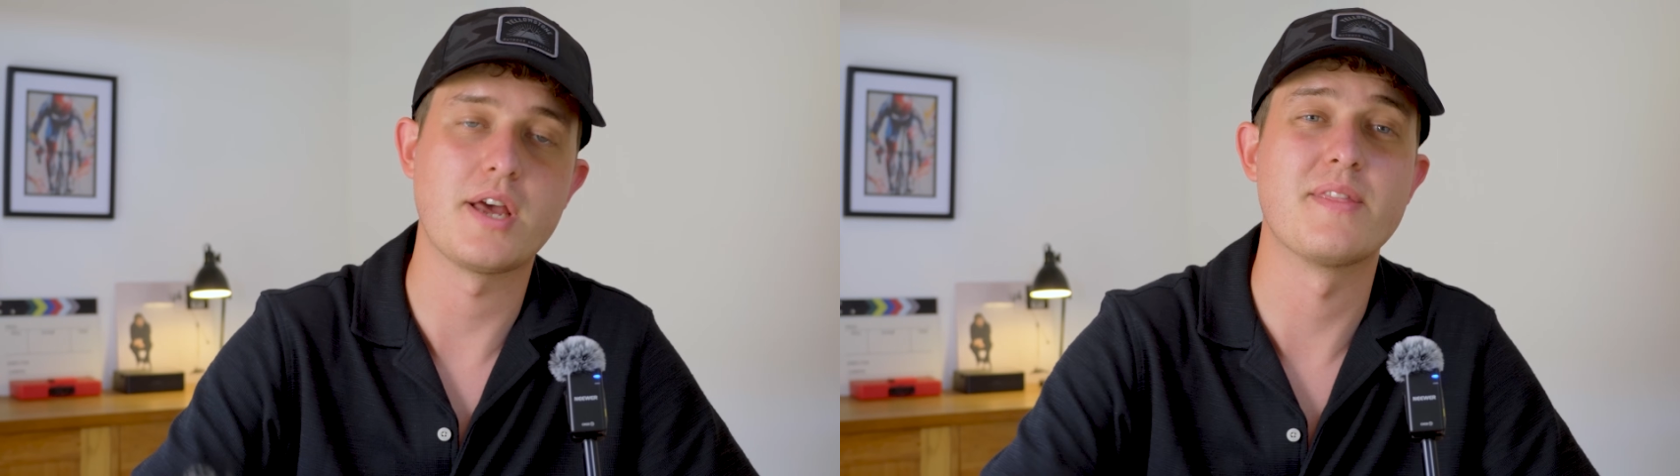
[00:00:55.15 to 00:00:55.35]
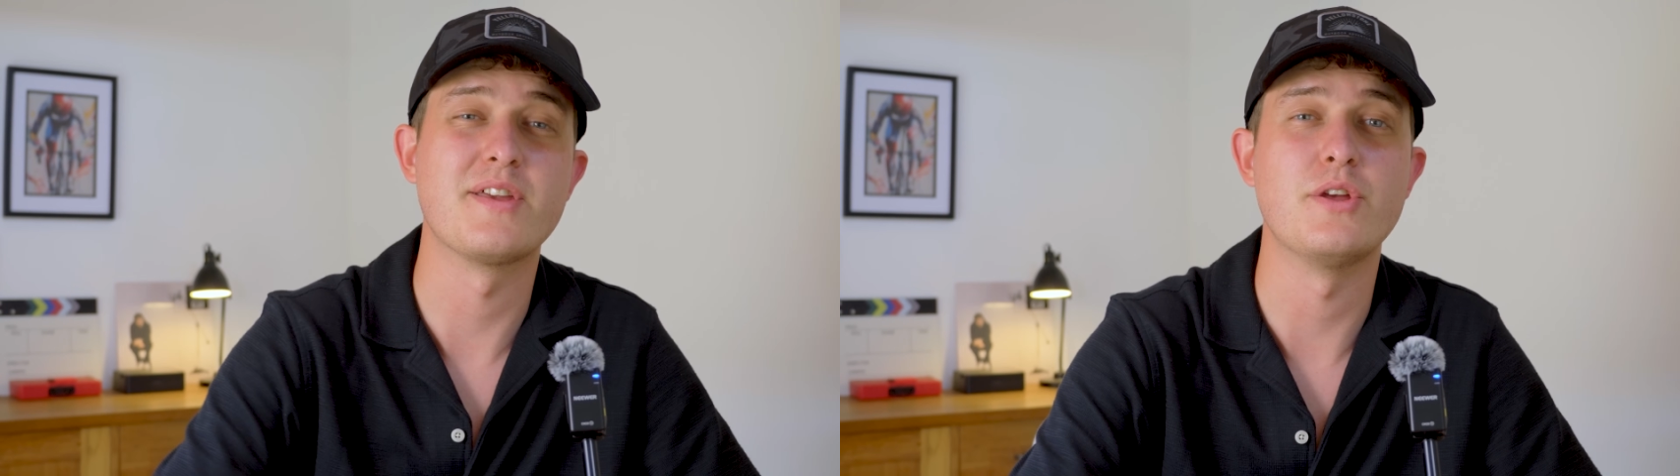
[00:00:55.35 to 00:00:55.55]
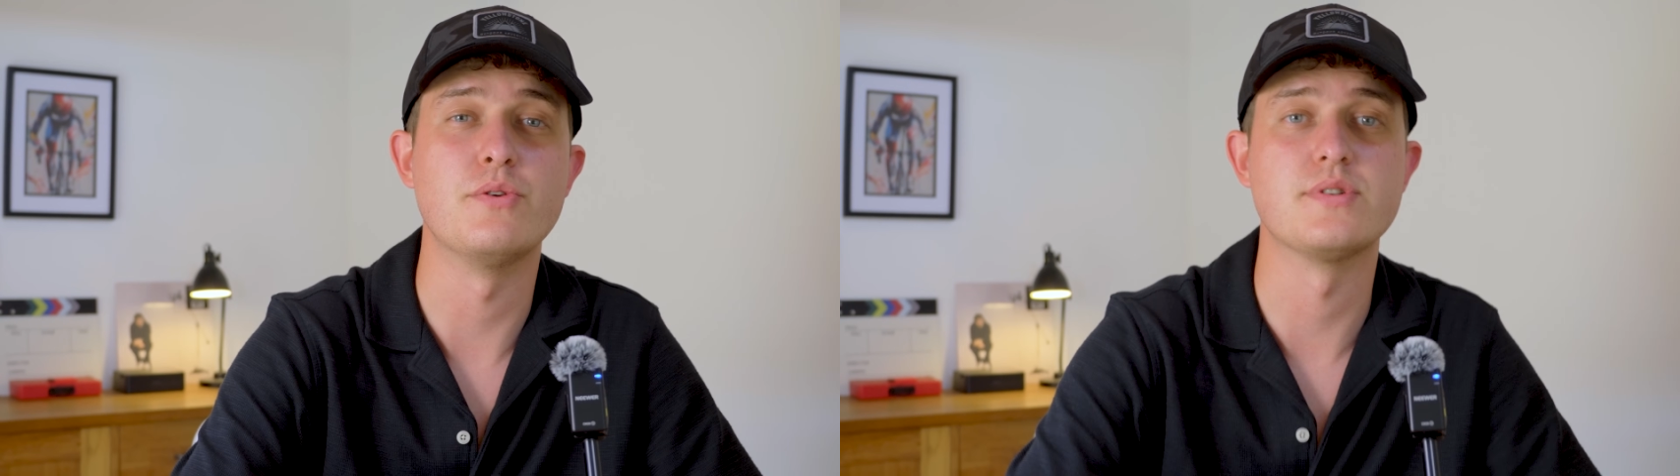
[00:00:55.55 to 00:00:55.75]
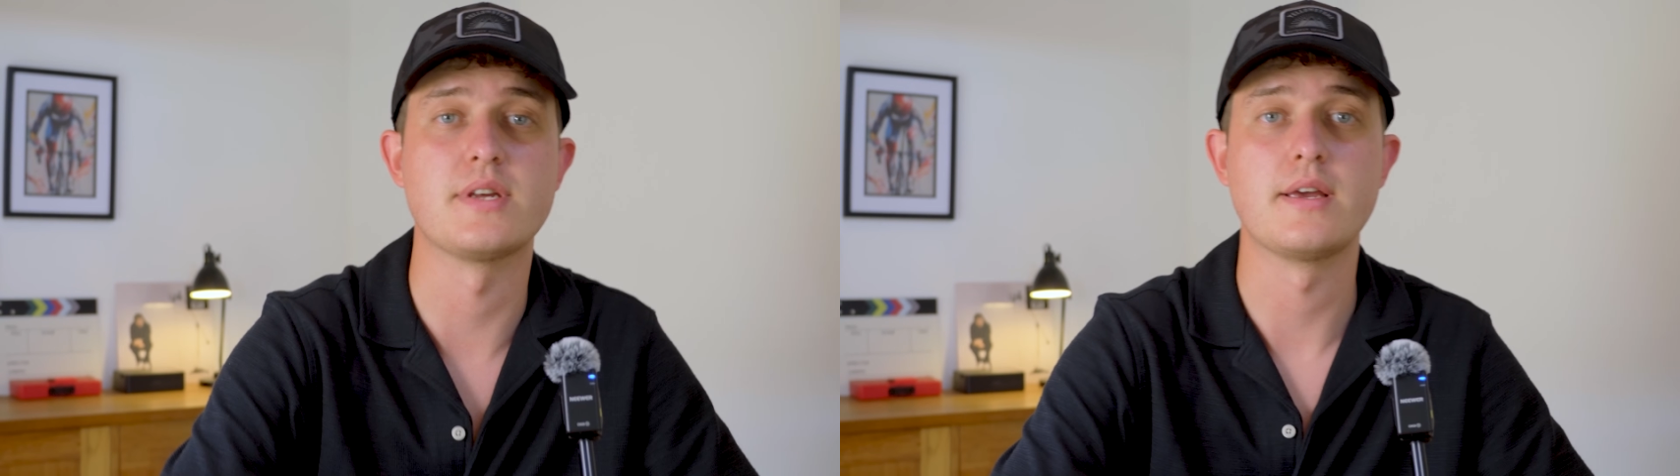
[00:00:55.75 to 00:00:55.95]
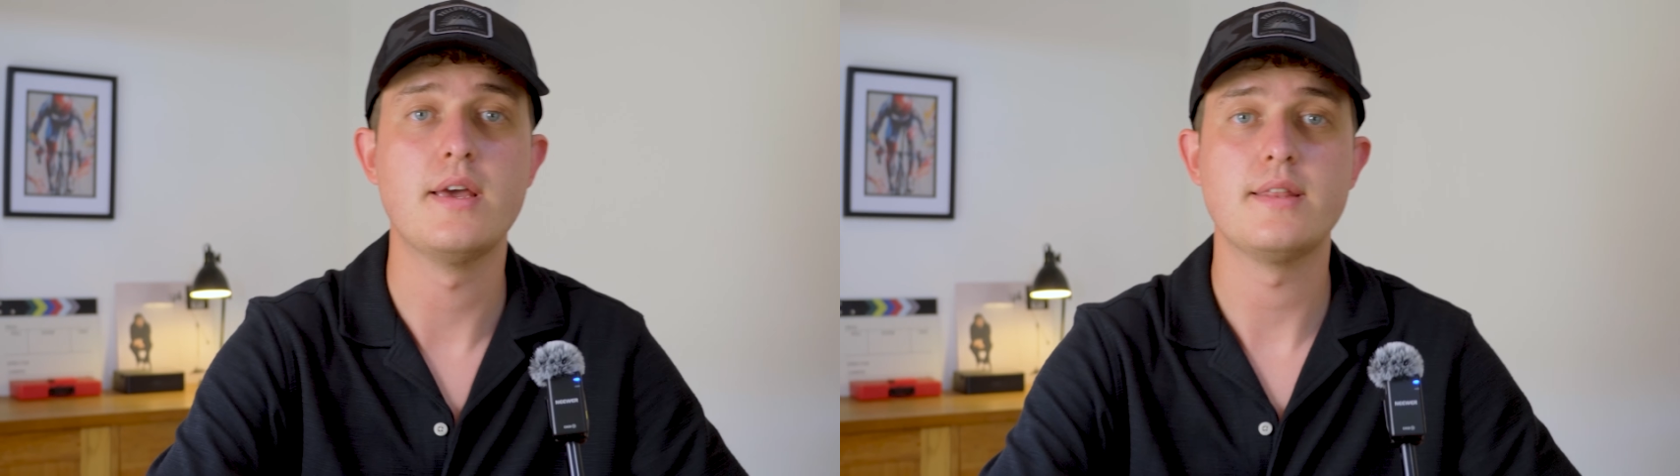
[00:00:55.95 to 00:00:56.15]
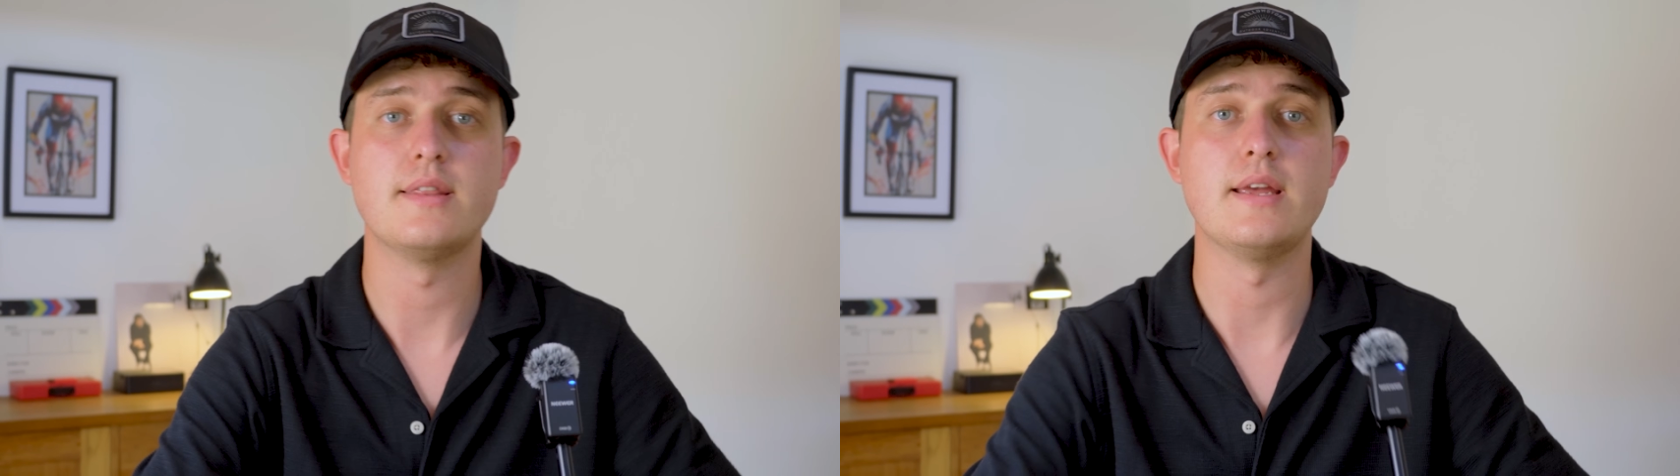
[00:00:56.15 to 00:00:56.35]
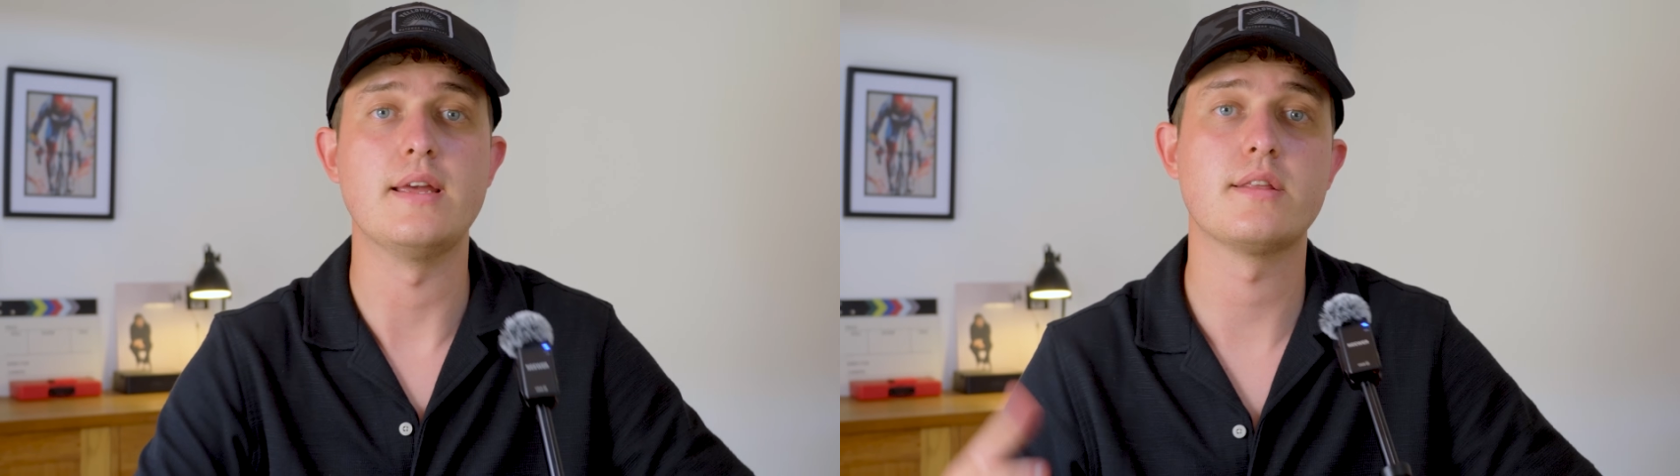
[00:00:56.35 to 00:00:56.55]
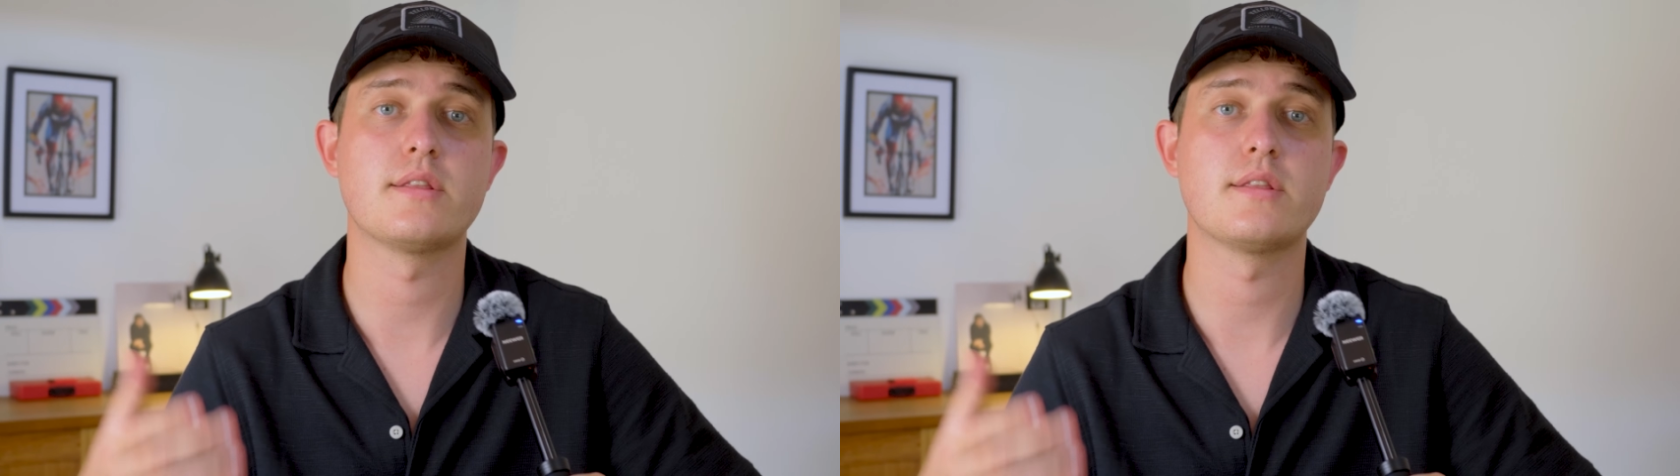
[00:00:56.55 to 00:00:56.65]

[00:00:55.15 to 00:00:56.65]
and they're using the